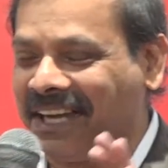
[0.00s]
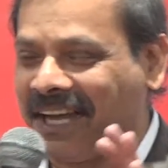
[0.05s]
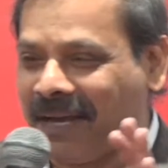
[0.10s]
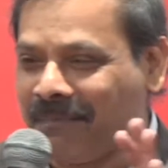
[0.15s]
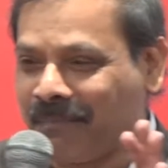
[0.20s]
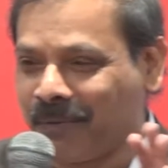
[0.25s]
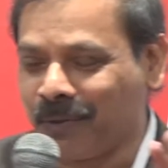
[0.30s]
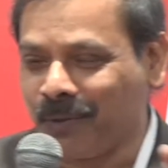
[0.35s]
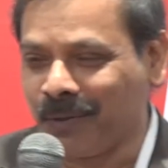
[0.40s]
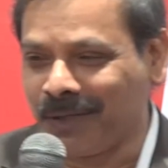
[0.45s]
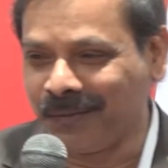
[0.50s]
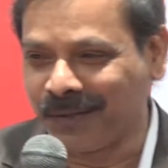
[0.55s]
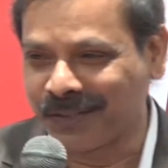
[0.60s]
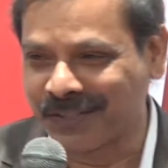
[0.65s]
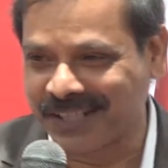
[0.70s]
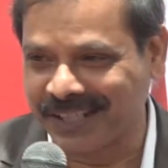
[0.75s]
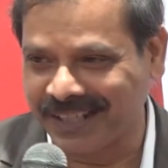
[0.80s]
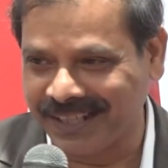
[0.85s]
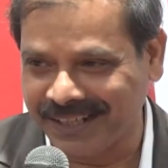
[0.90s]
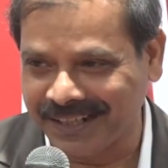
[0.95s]
Approval
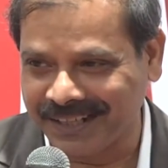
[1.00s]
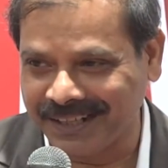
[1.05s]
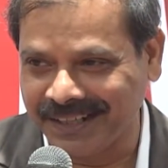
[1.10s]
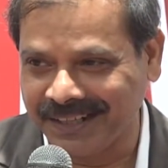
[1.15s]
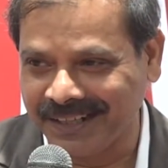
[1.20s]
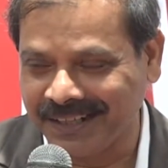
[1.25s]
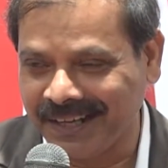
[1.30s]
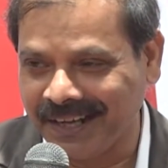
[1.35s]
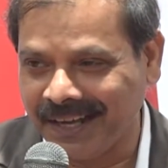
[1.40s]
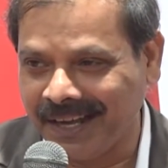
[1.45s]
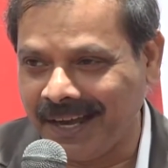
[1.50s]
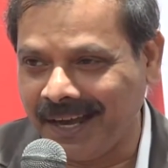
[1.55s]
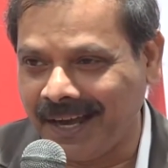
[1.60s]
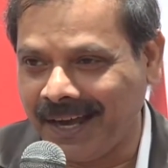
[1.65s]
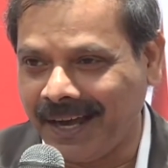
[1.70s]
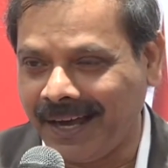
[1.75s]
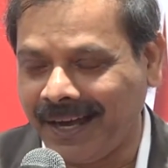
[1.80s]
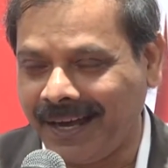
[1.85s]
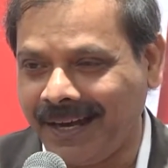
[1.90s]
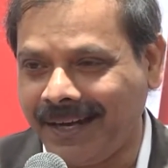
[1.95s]
was there
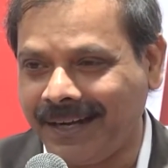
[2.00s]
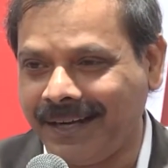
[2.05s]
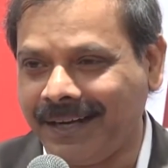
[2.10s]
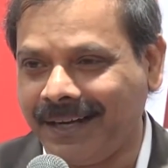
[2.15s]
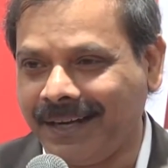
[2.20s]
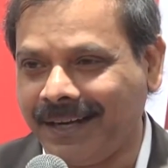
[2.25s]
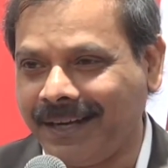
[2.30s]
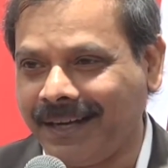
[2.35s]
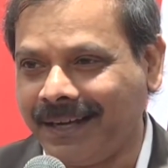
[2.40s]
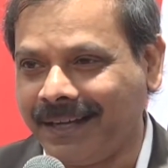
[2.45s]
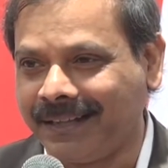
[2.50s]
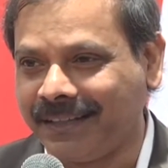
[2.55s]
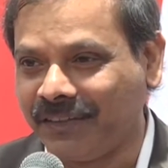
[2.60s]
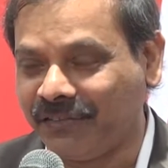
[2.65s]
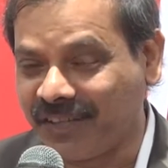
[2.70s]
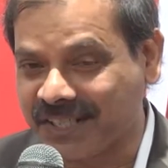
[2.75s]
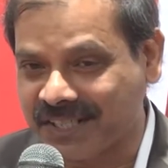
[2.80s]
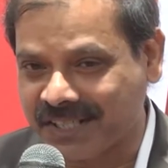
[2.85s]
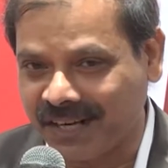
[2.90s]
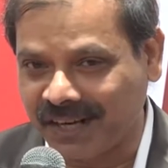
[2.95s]
and the
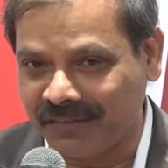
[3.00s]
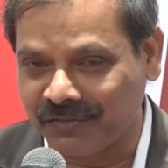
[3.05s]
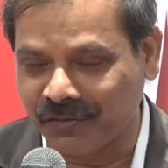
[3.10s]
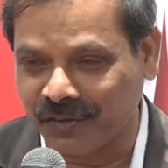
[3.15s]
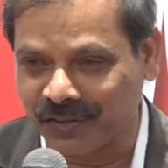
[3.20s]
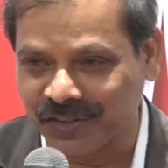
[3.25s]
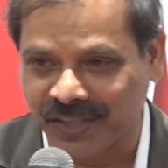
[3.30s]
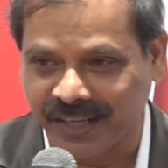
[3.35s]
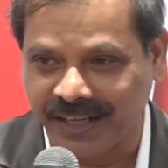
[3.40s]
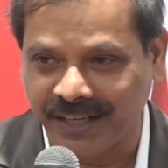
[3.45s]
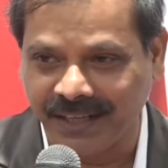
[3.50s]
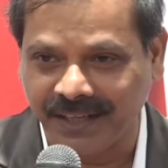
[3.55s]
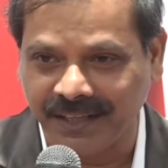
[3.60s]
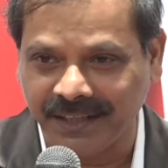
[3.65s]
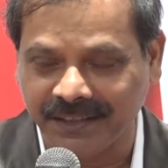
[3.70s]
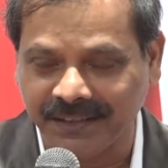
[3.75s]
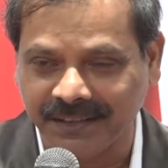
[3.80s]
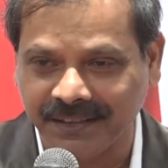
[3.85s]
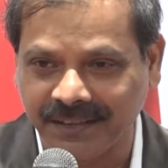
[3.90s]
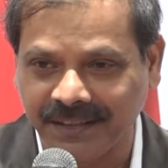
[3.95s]
first draft was ready.